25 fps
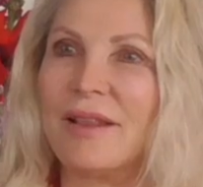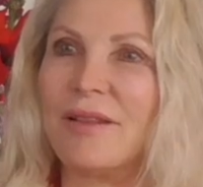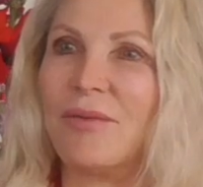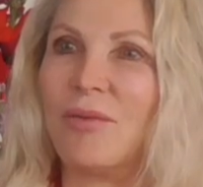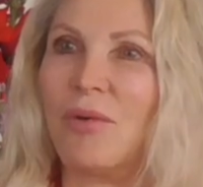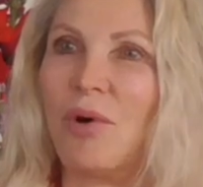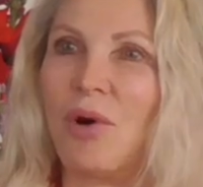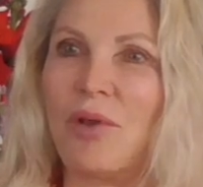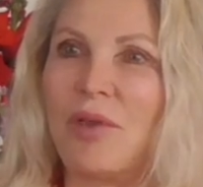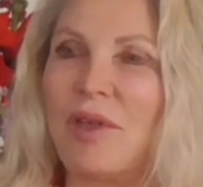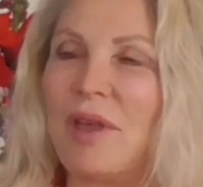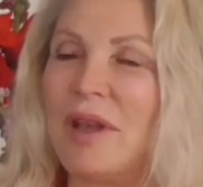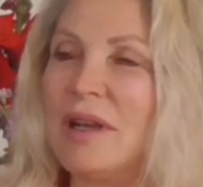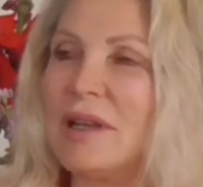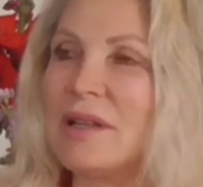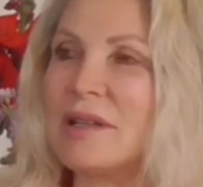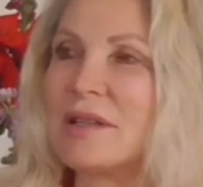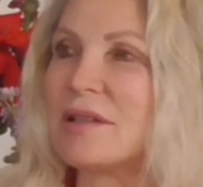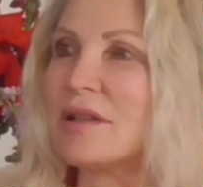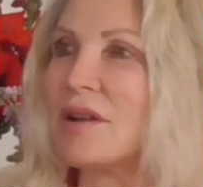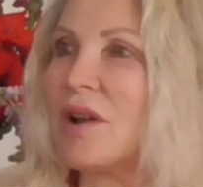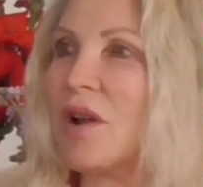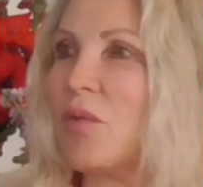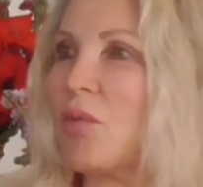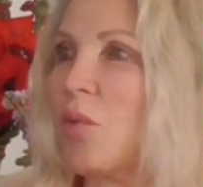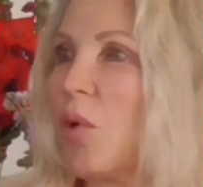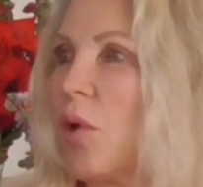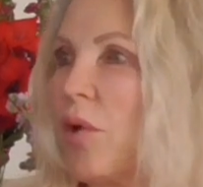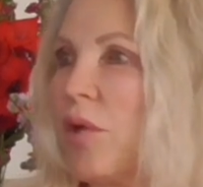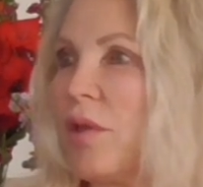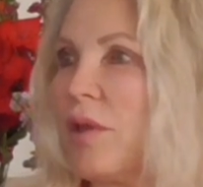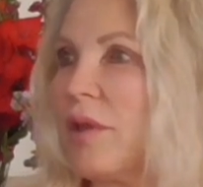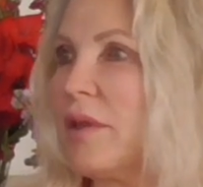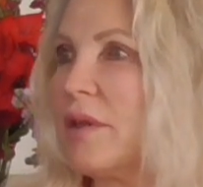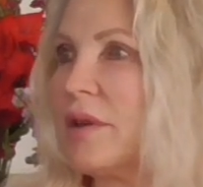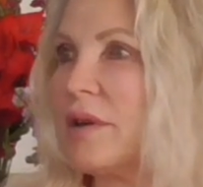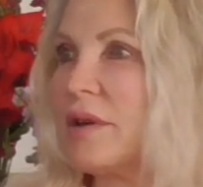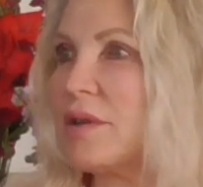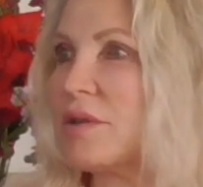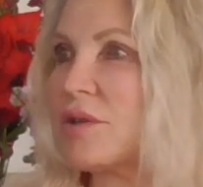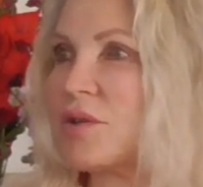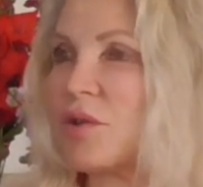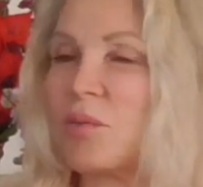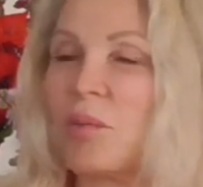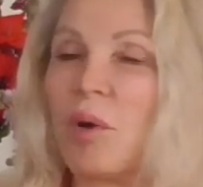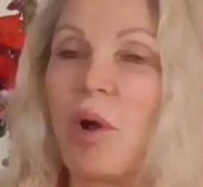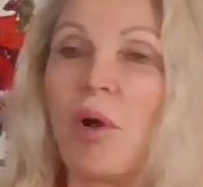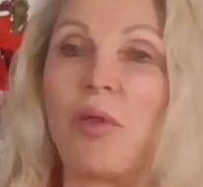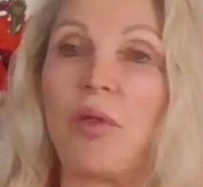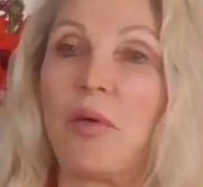worthiness and unworthiness
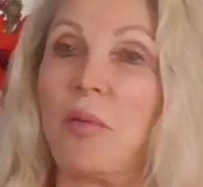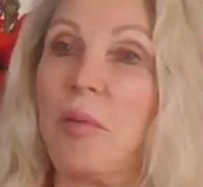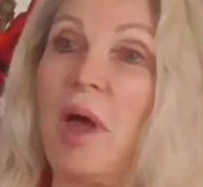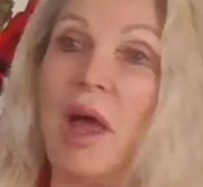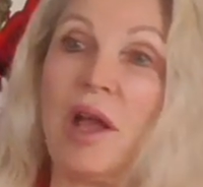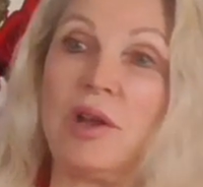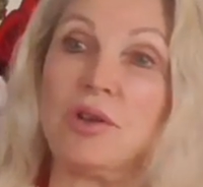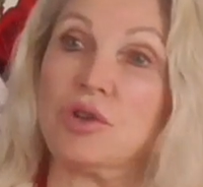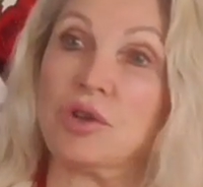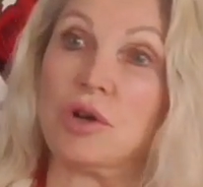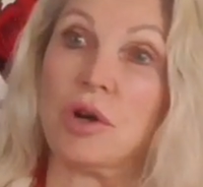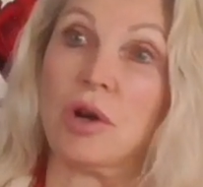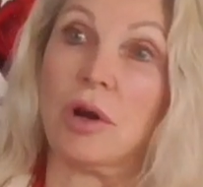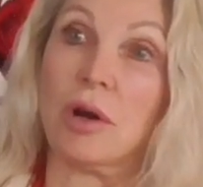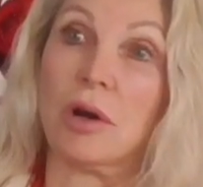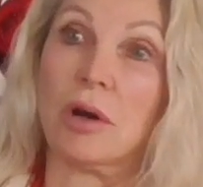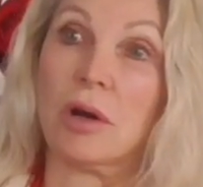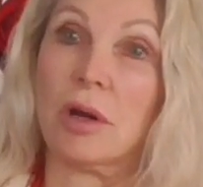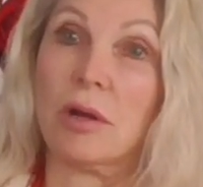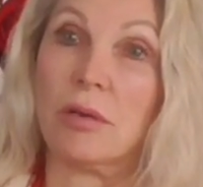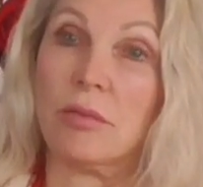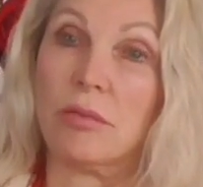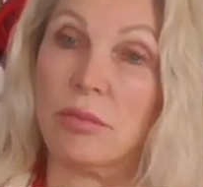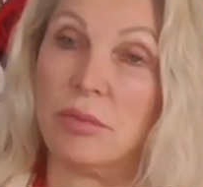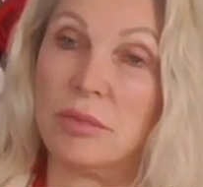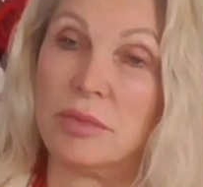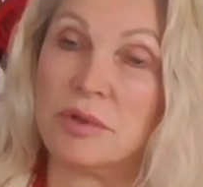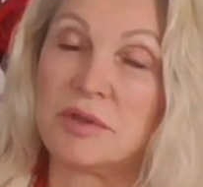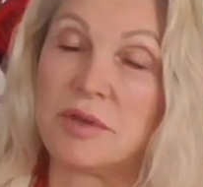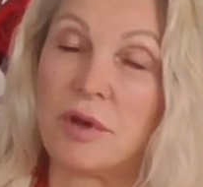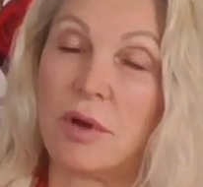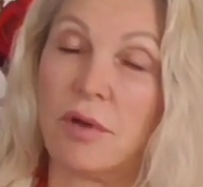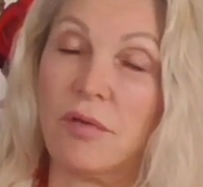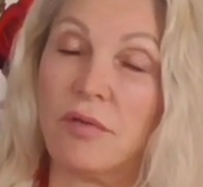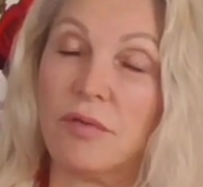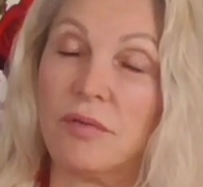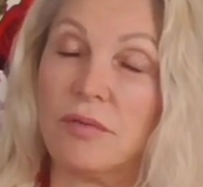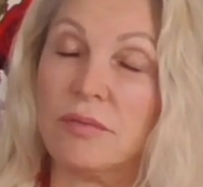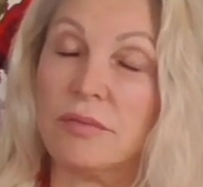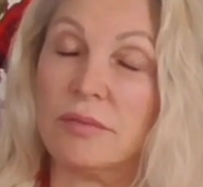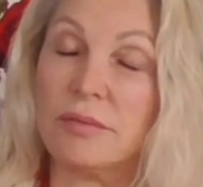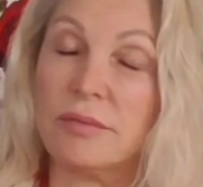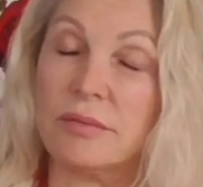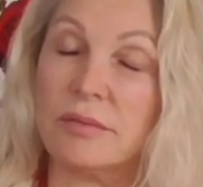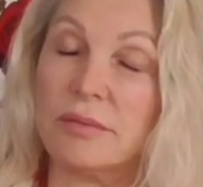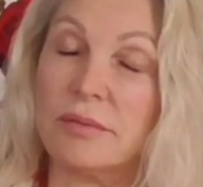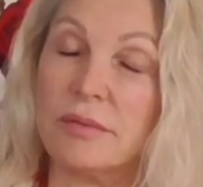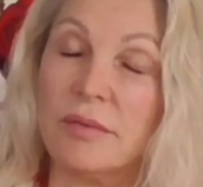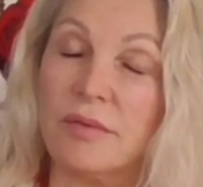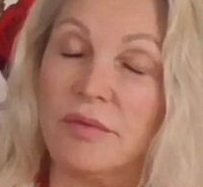are both imaginary. So
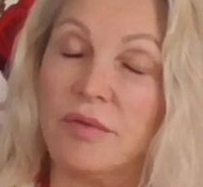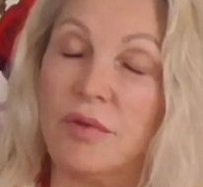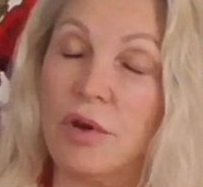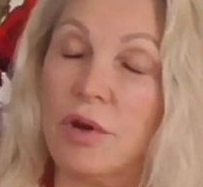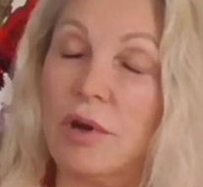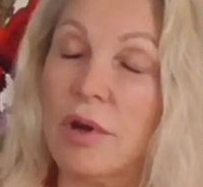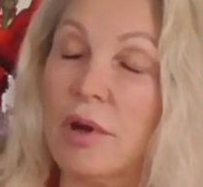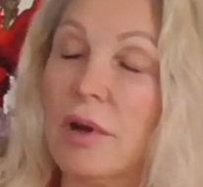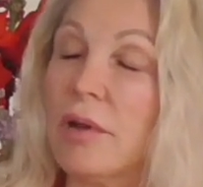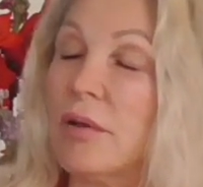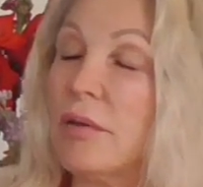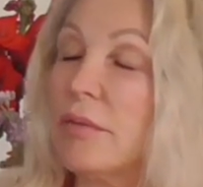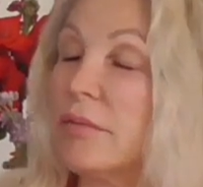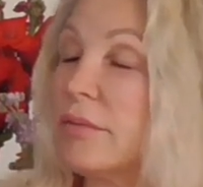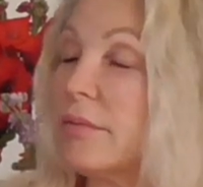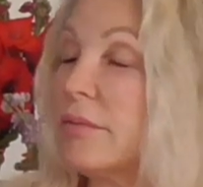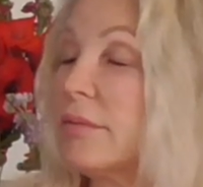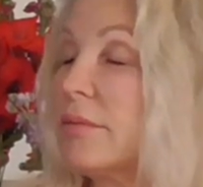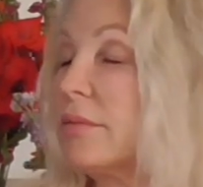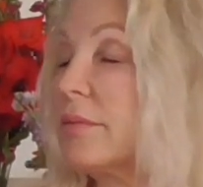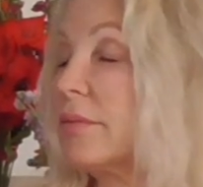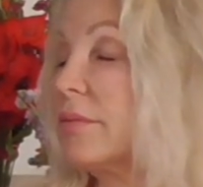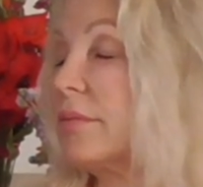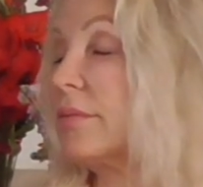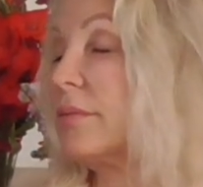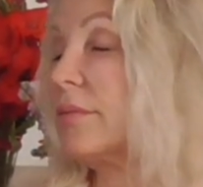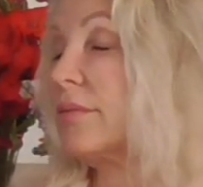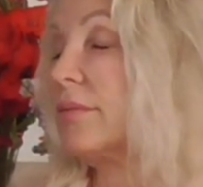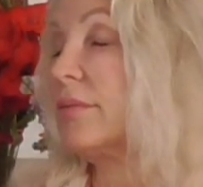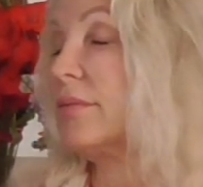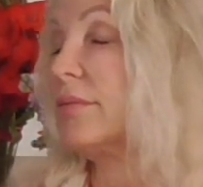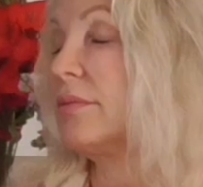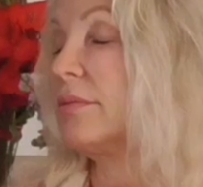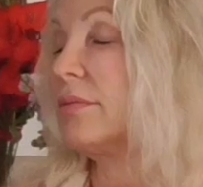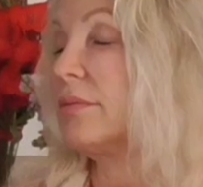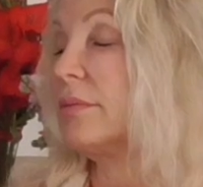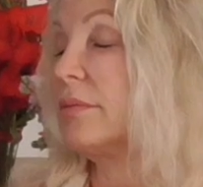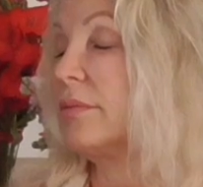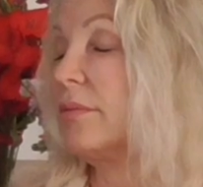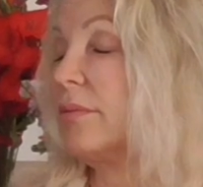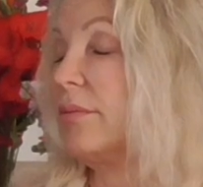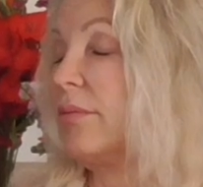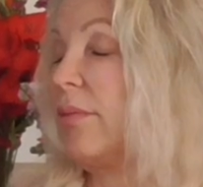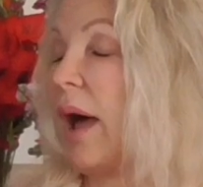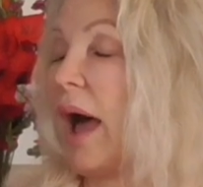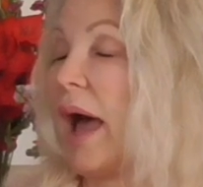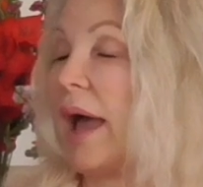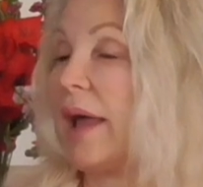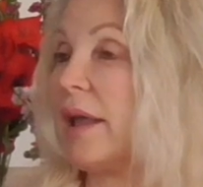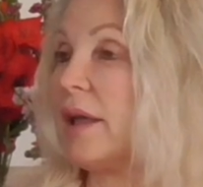if you're going to
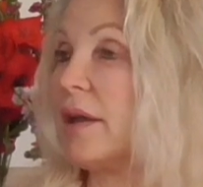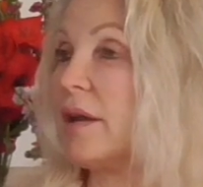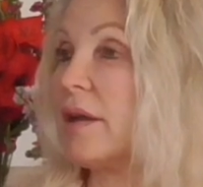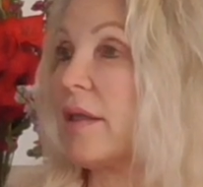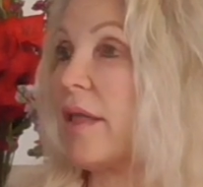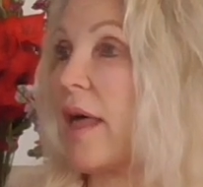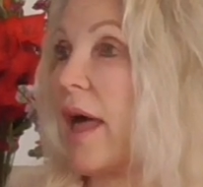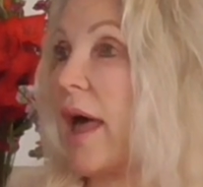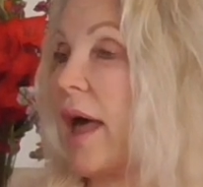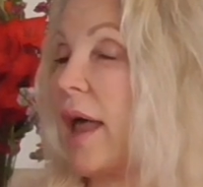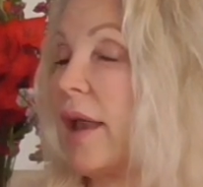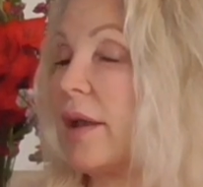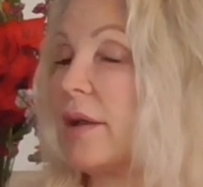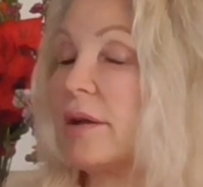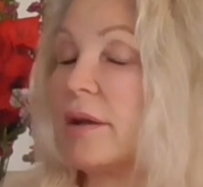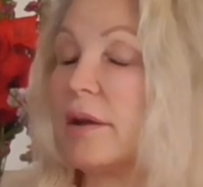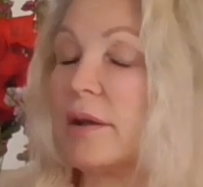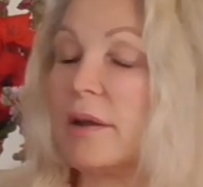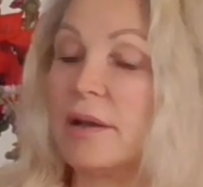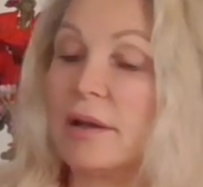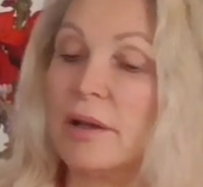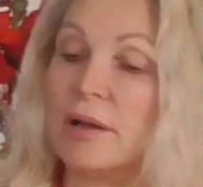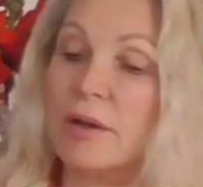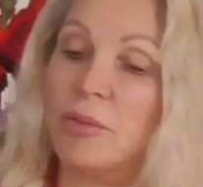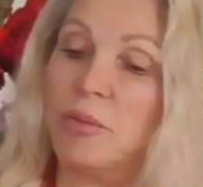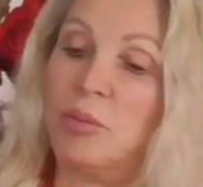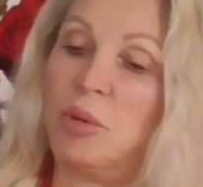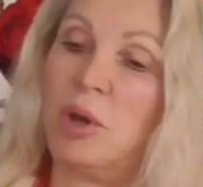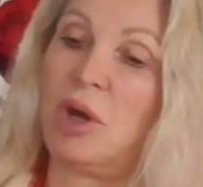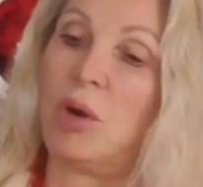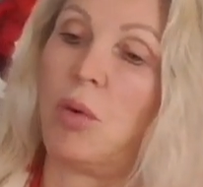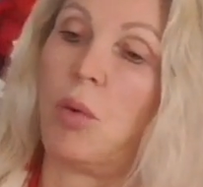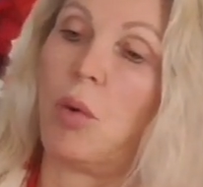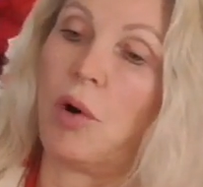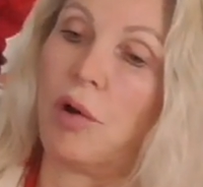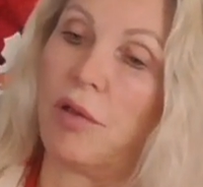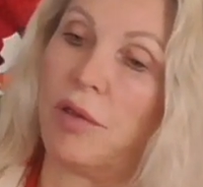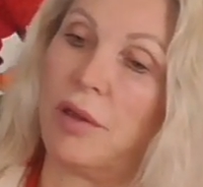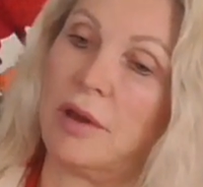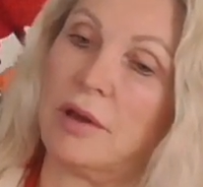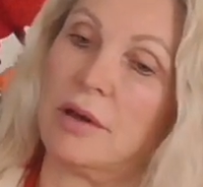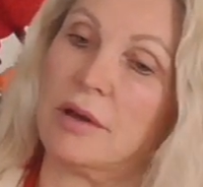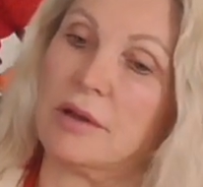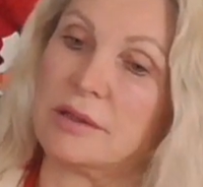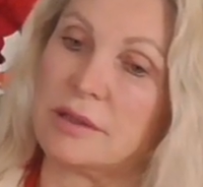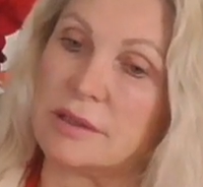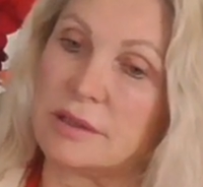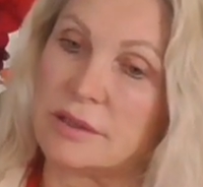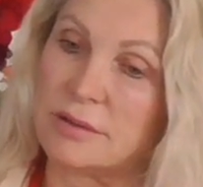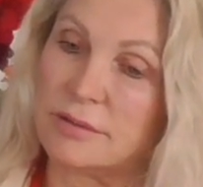buy into that, pick
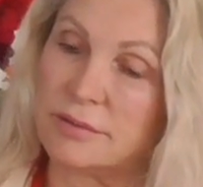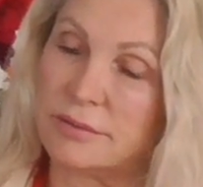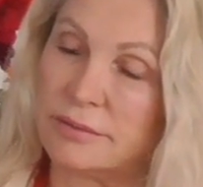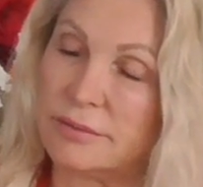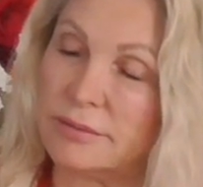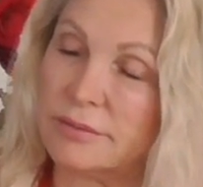worthiness.